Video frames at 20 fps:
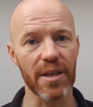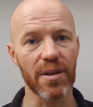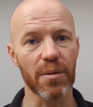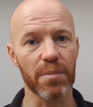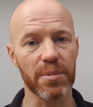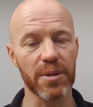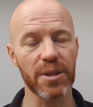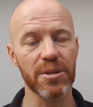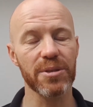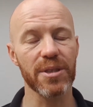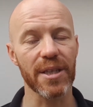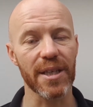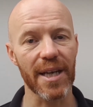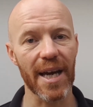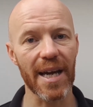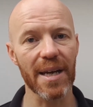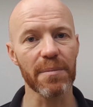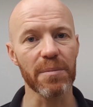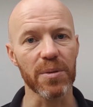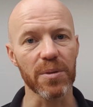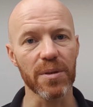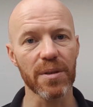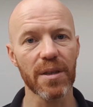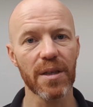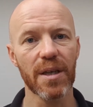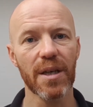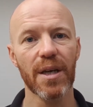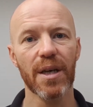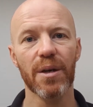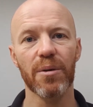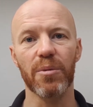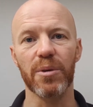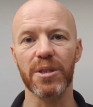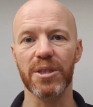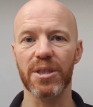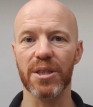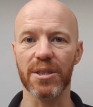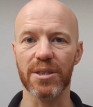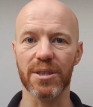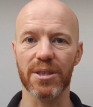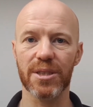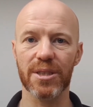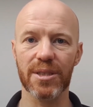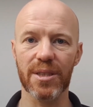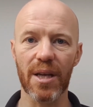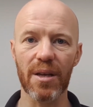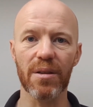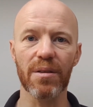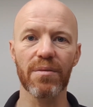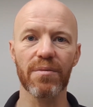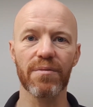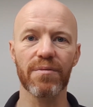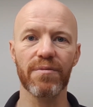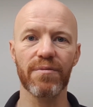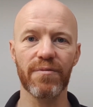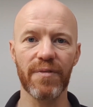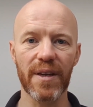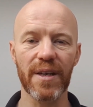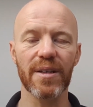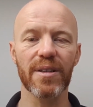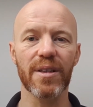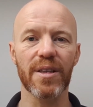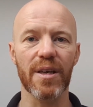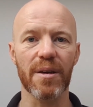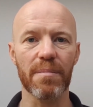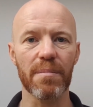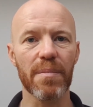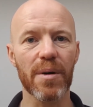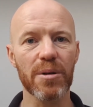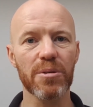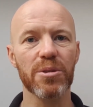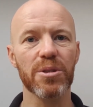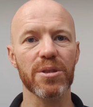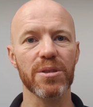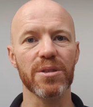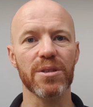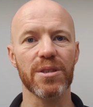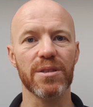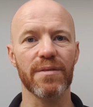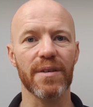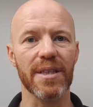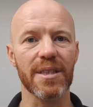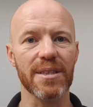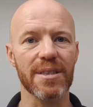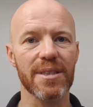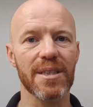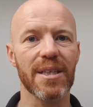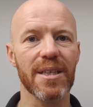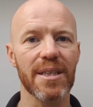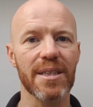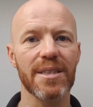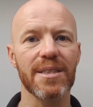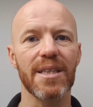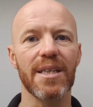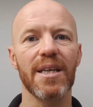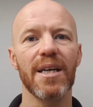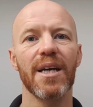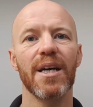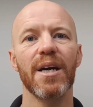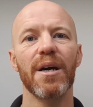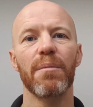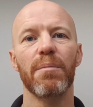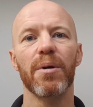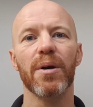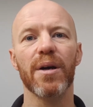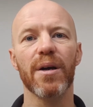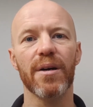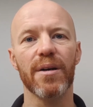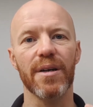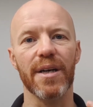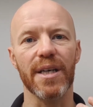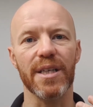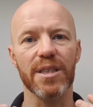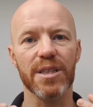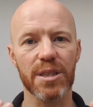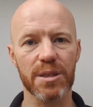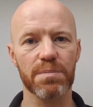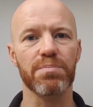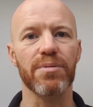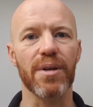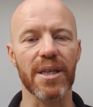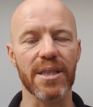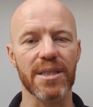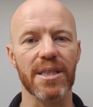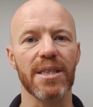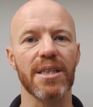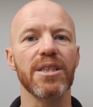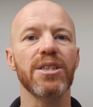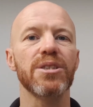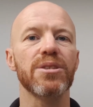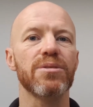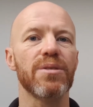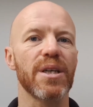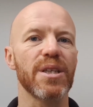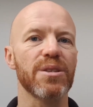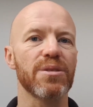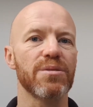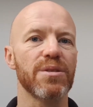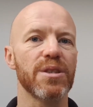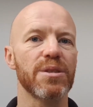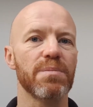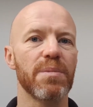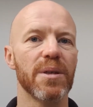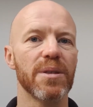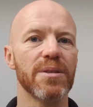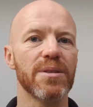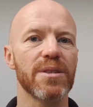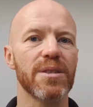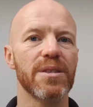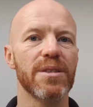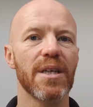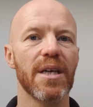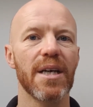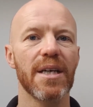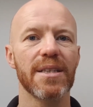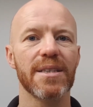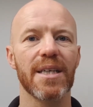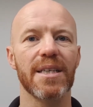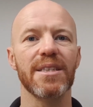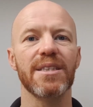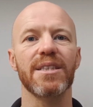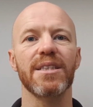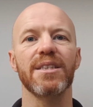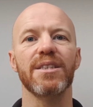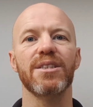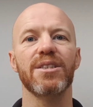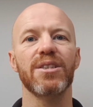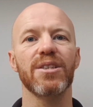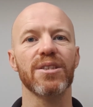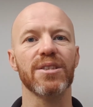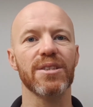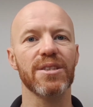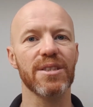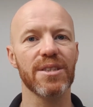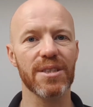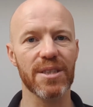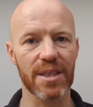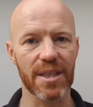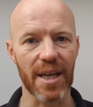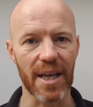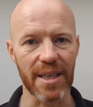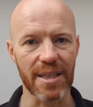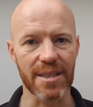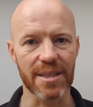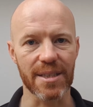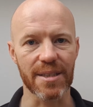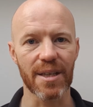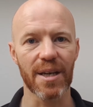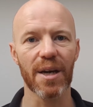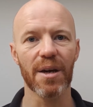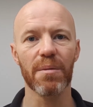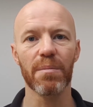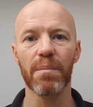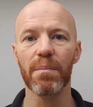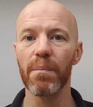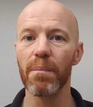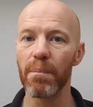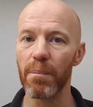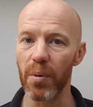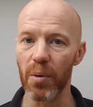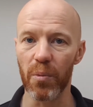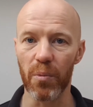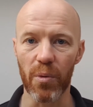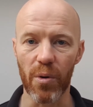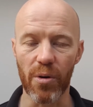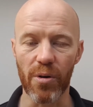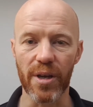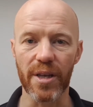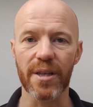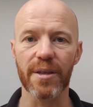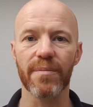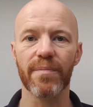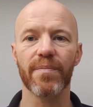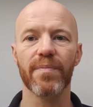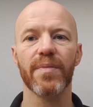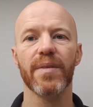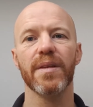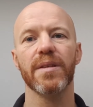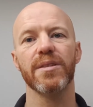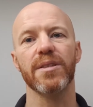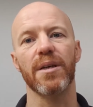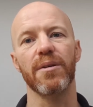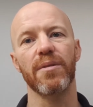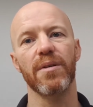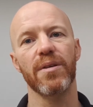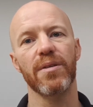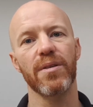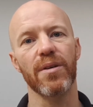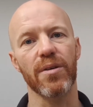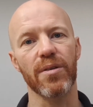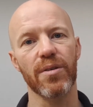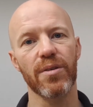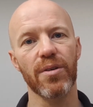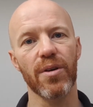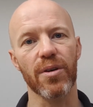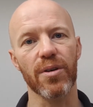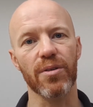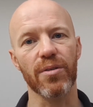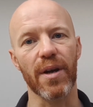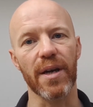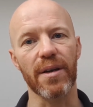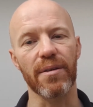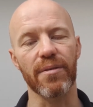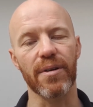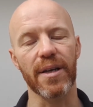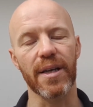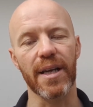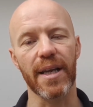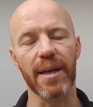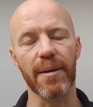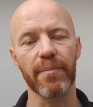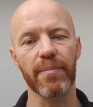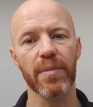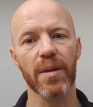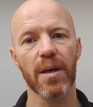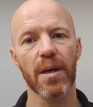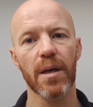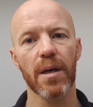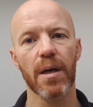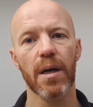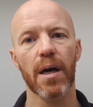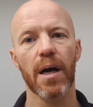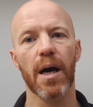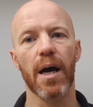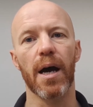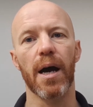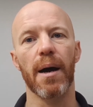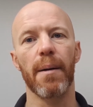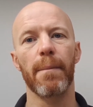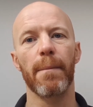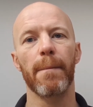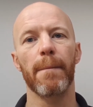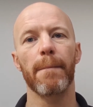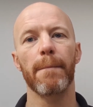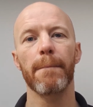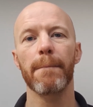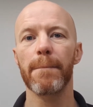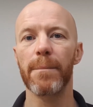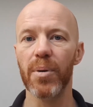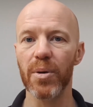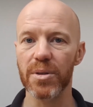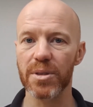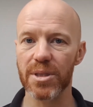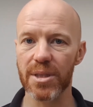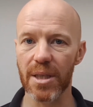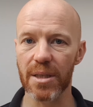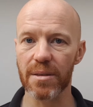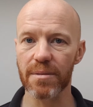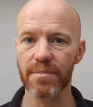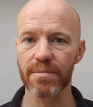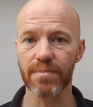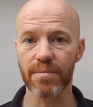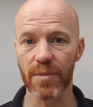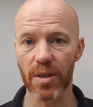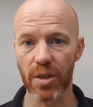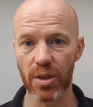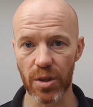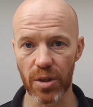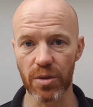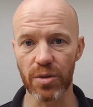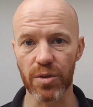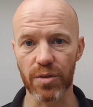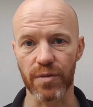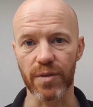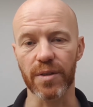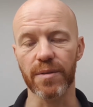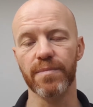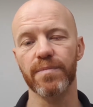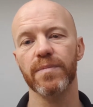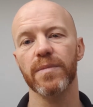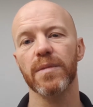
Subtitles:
producing an animal which can still feel the emotions of anxiety but can't express any stress responses. Essentially, it's just sedated but worried. So not great, really, but still useful.